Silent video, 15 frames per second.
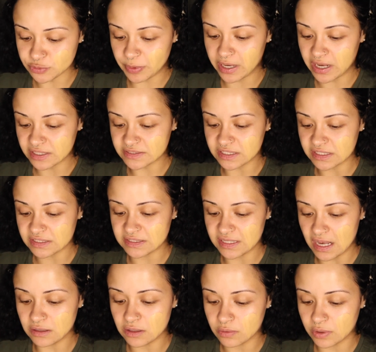because it is
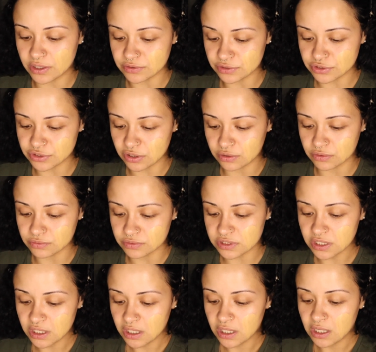yellow undertoned.
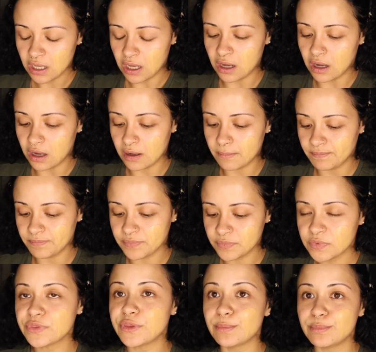
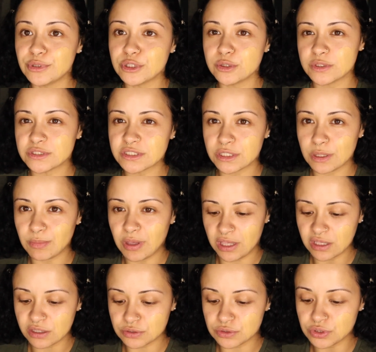The blue is going to make
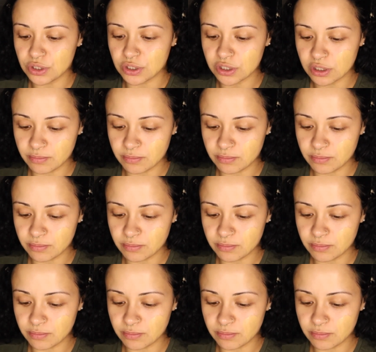it look